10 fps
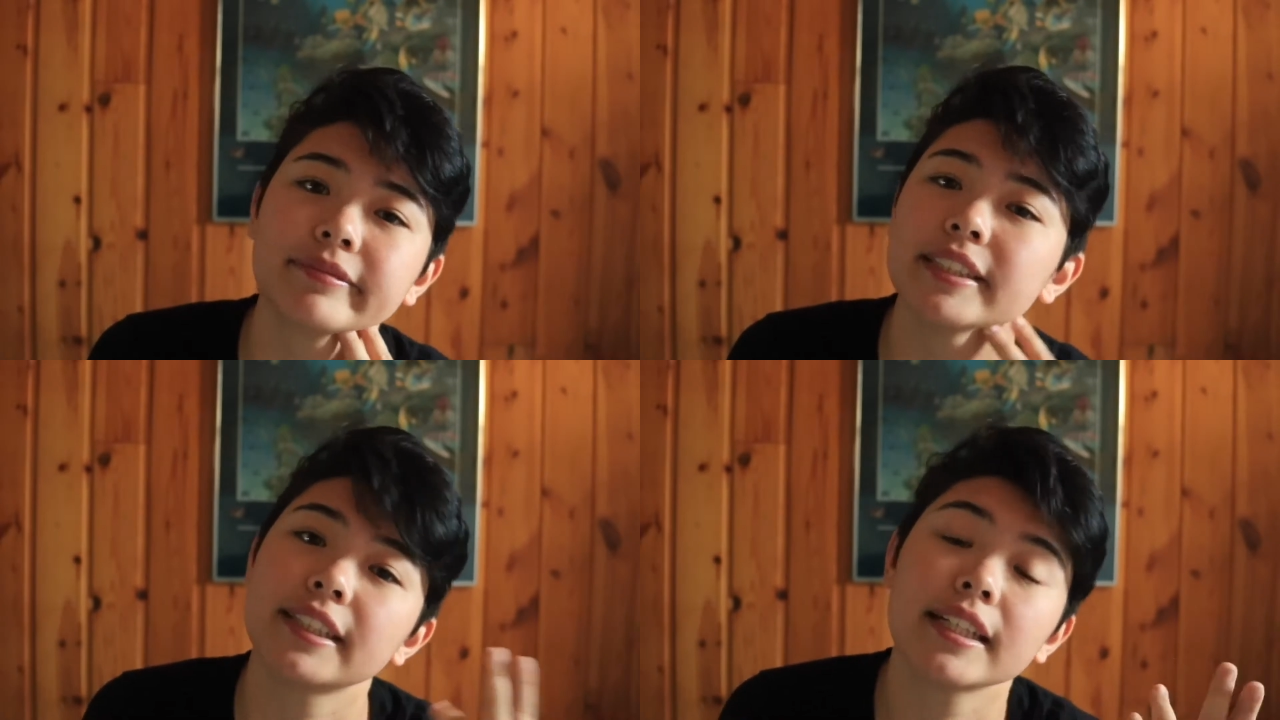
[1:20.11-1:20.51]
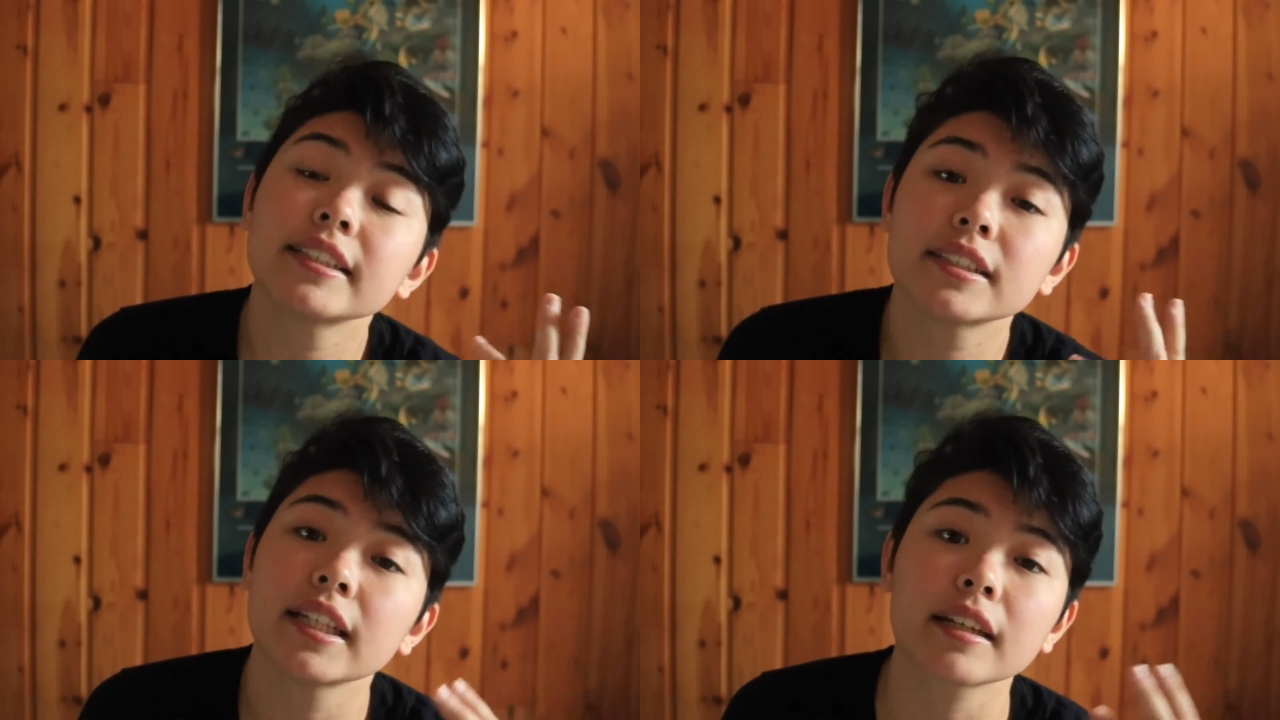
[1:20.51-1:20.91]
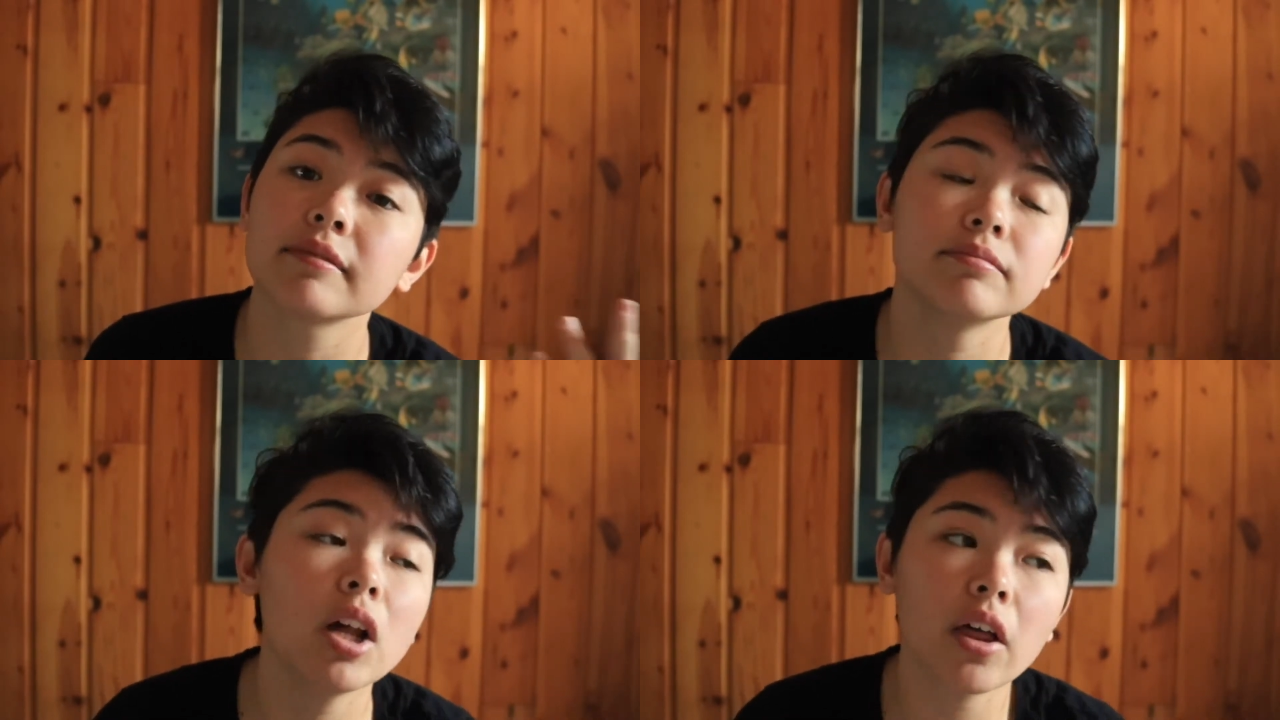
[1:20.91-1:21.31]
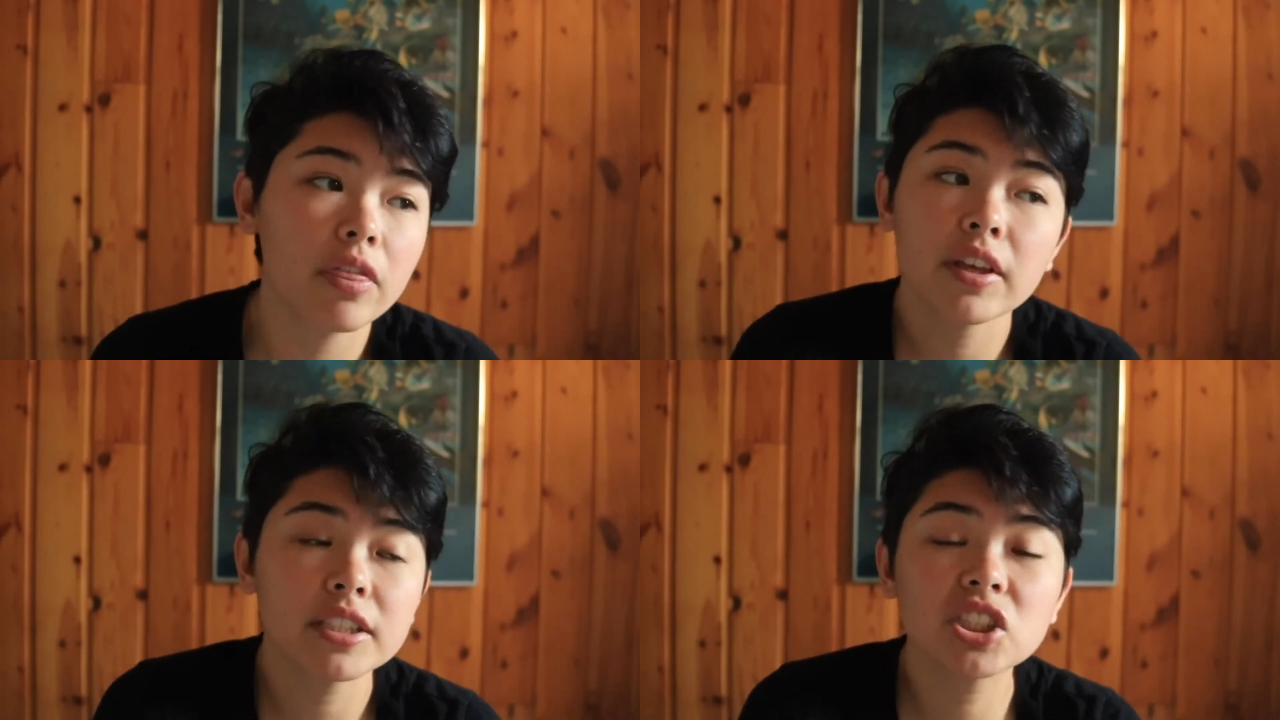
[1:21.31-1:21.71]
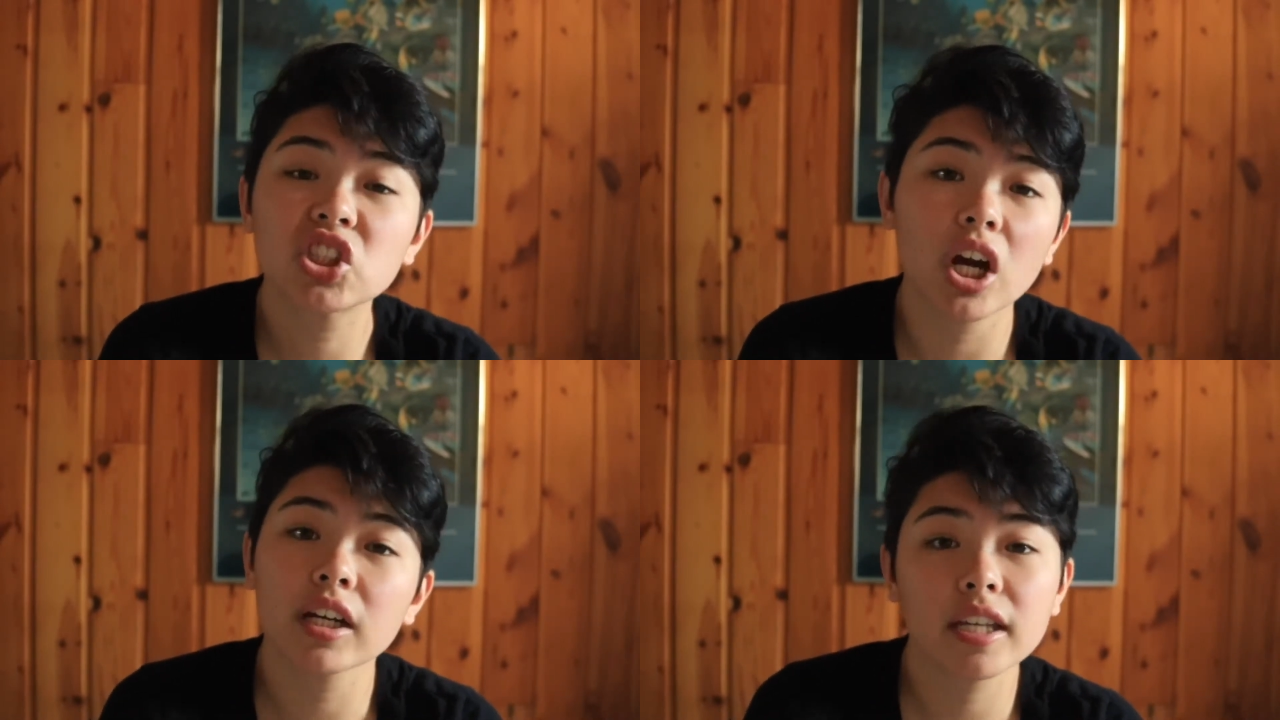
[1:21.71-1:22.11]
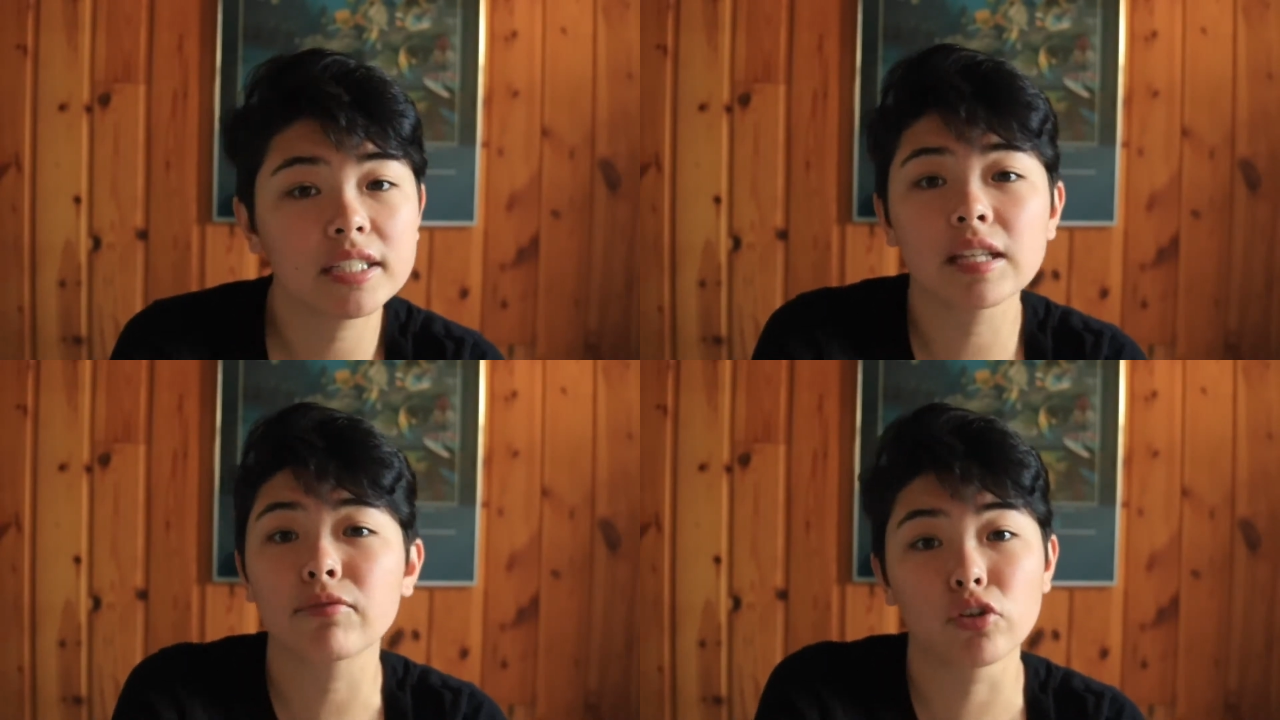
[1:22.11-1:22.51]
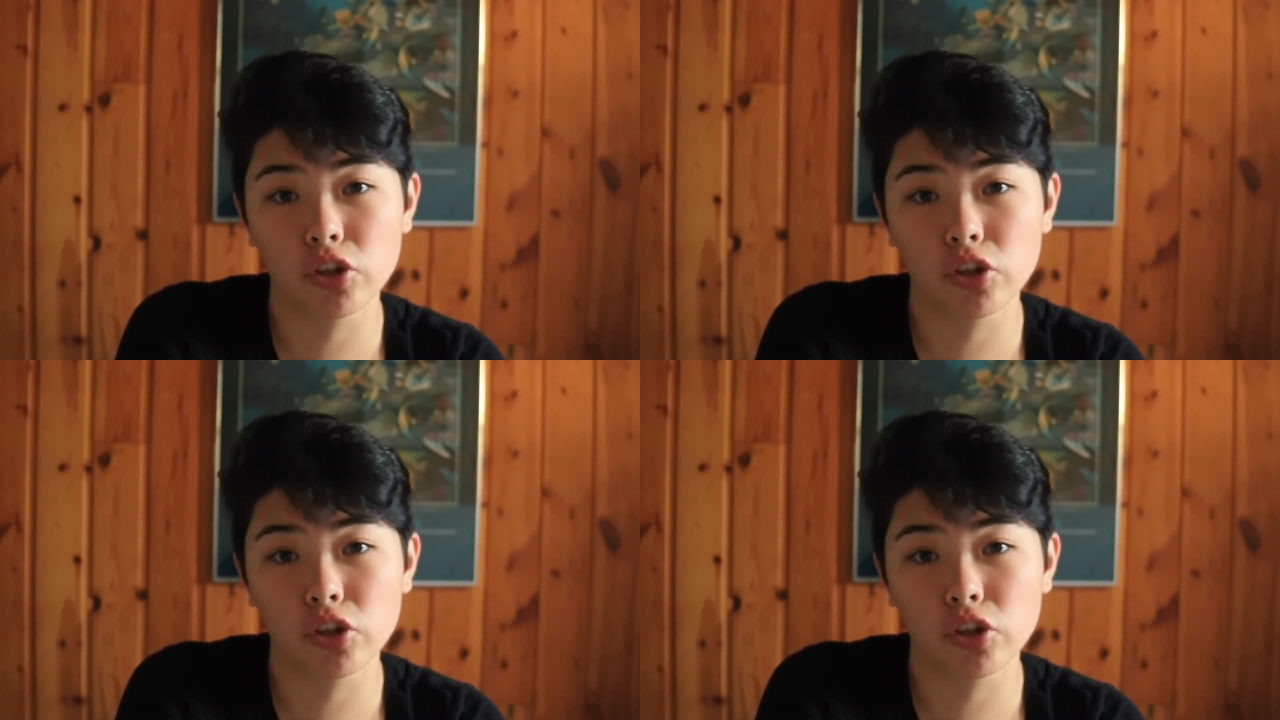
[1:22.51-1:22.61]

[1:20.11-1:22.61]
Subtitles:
It didn't stick. Nothing stuck except